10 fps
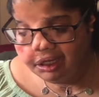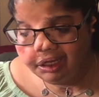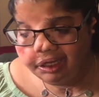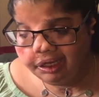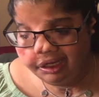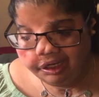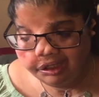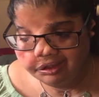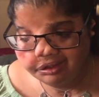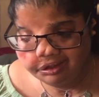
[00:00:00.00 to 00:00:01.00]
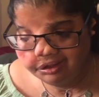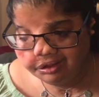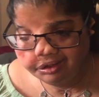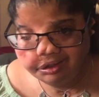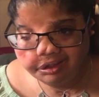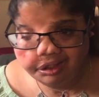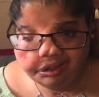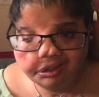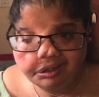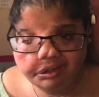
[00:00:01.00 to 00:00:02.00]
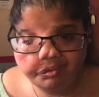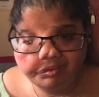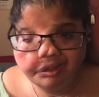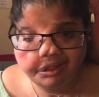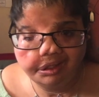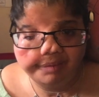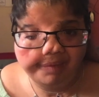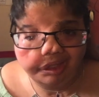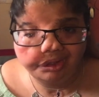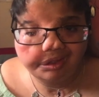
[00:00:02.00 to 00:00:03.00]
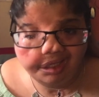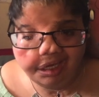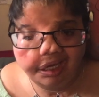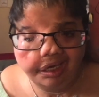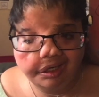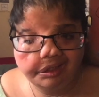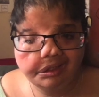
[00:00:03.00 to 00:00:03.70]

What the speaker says: and he's the reason that Magic died.